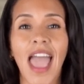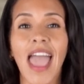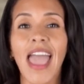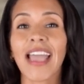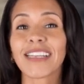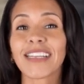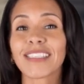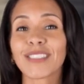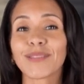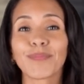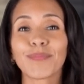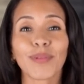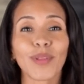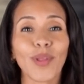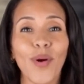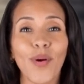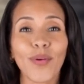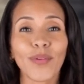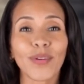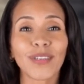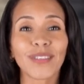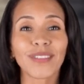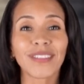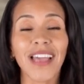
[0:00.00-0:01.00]

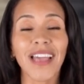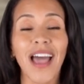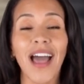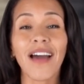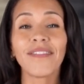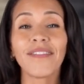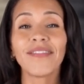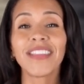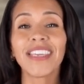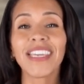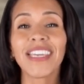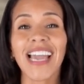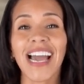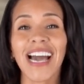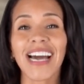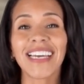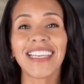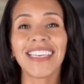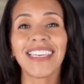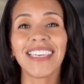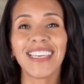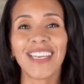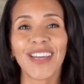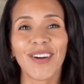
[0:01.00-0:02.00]
Explorers of the
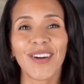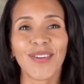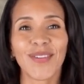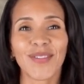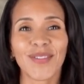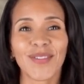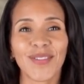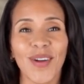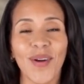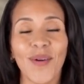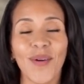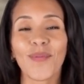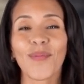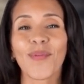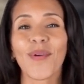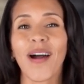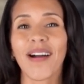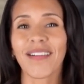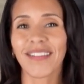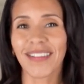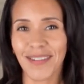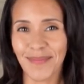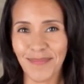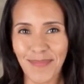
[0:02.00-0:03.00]
unknown,
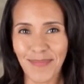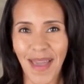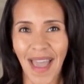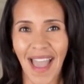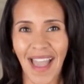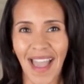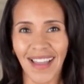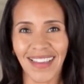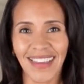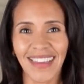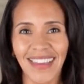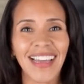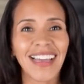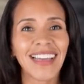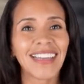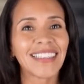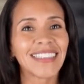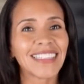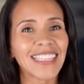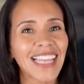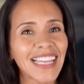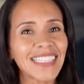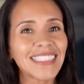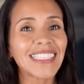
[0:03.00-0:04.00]
welcome back.
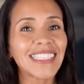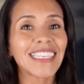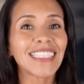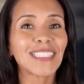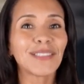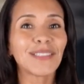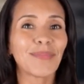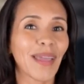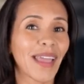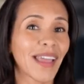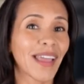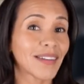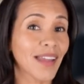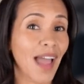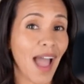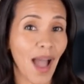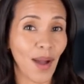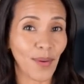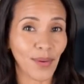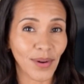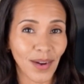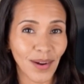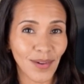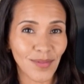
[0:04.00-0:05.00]
Let's expand
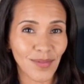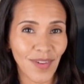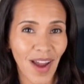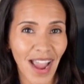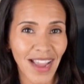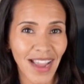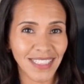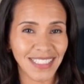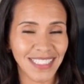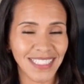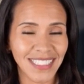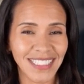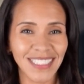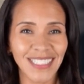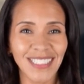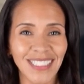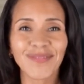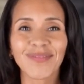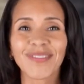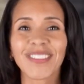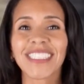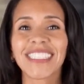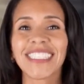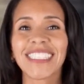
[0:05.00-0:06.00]
our horizons
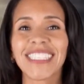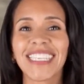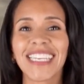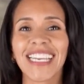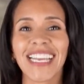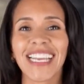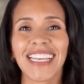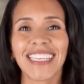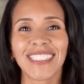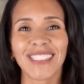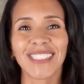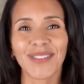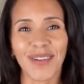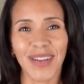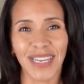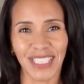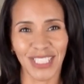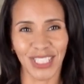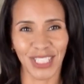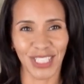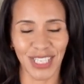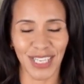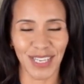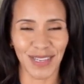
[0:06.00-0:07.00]
with today's
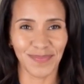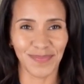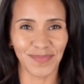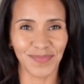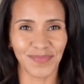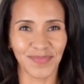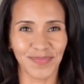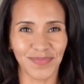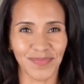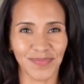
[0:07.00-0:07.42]
question.